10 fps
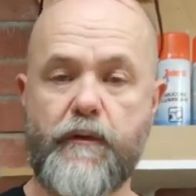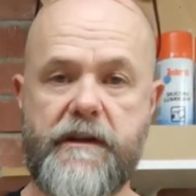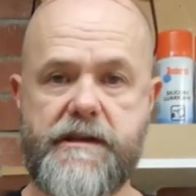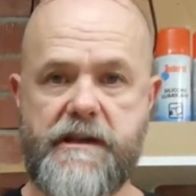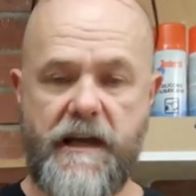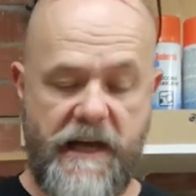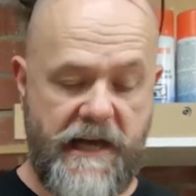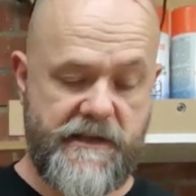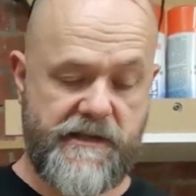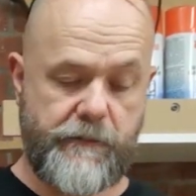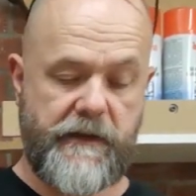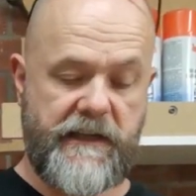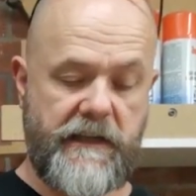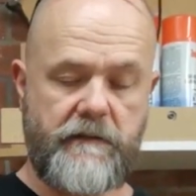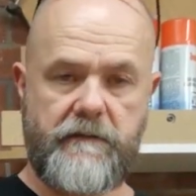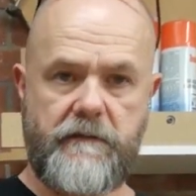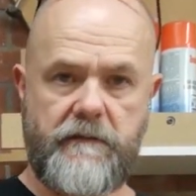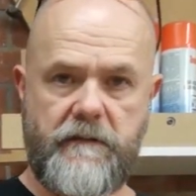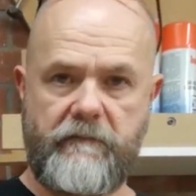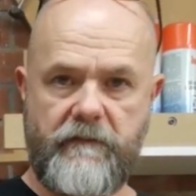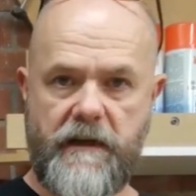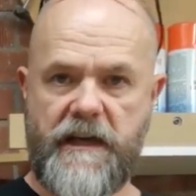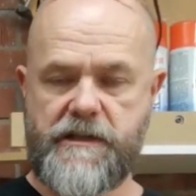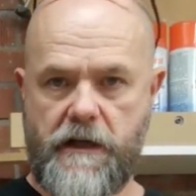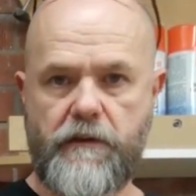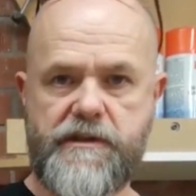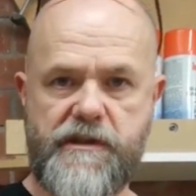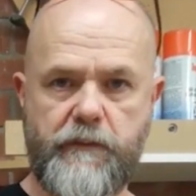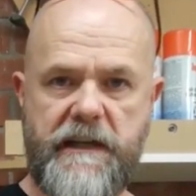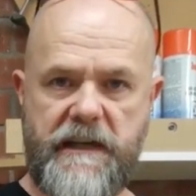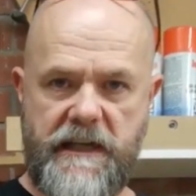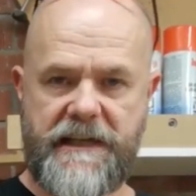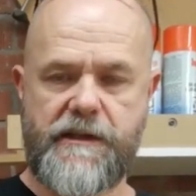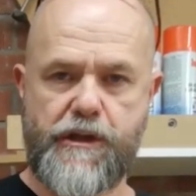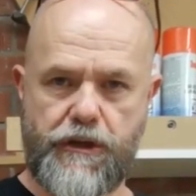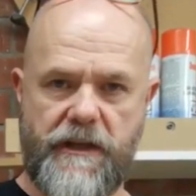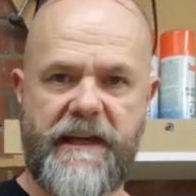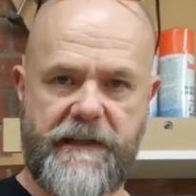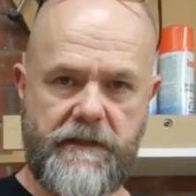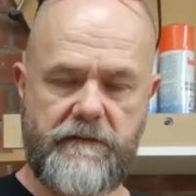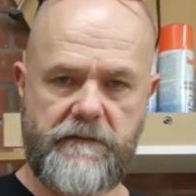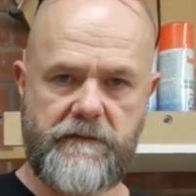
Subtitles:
mortise has to be as close as we can get to that.